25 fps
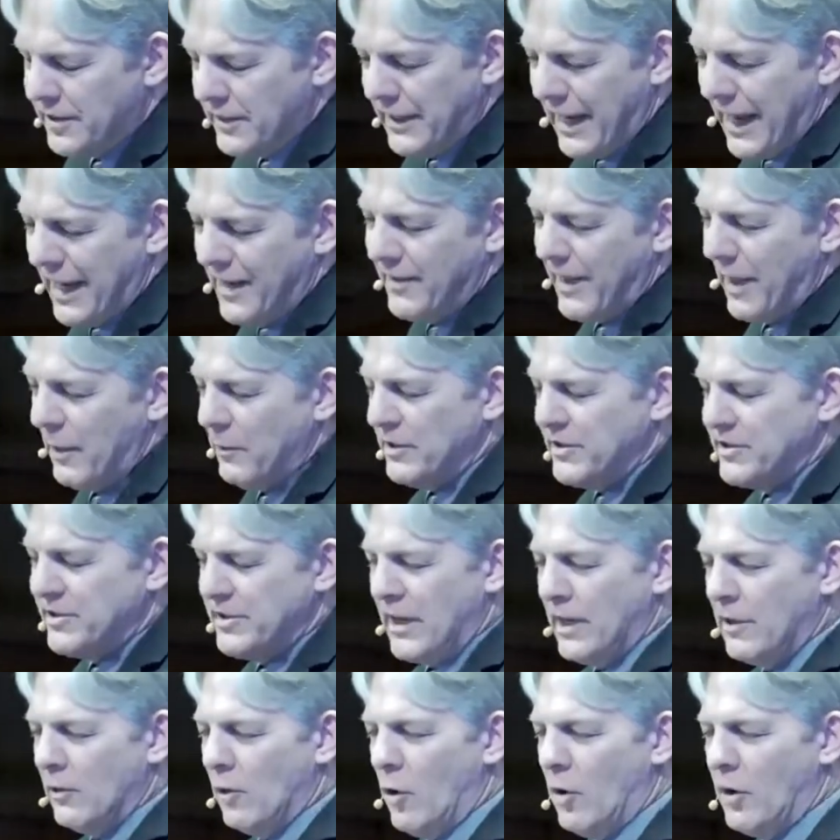that today they would
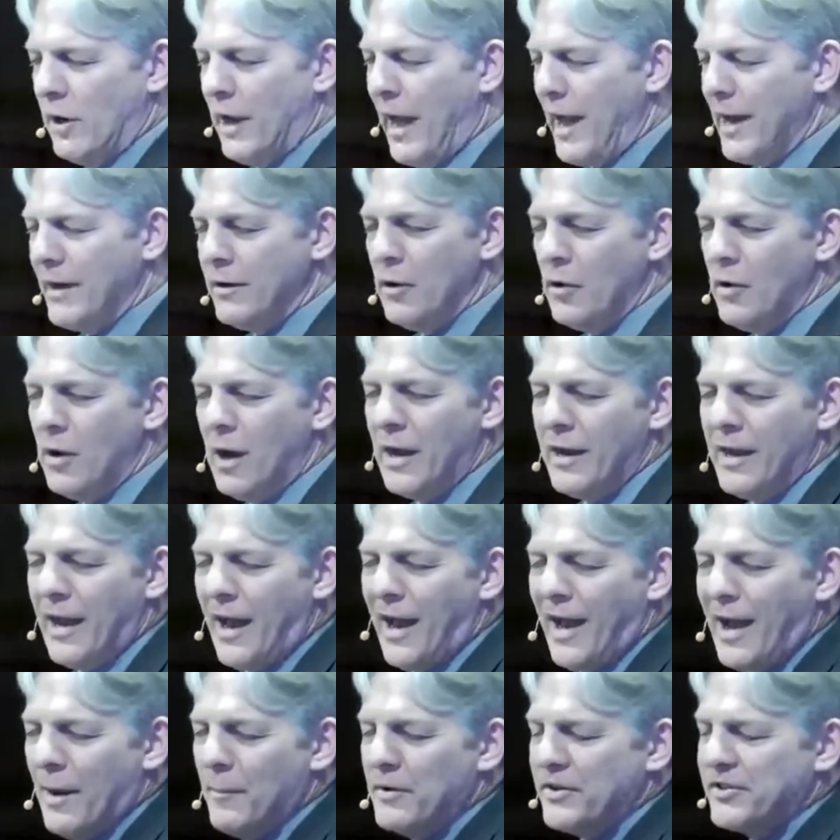say, Lord, I know
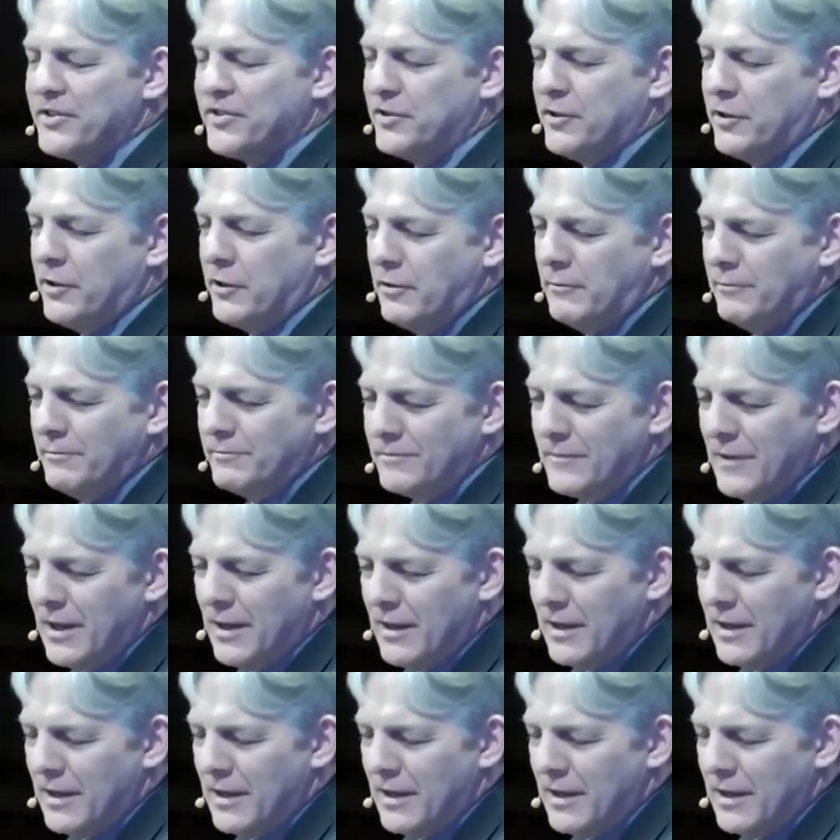I, I'm a sinner.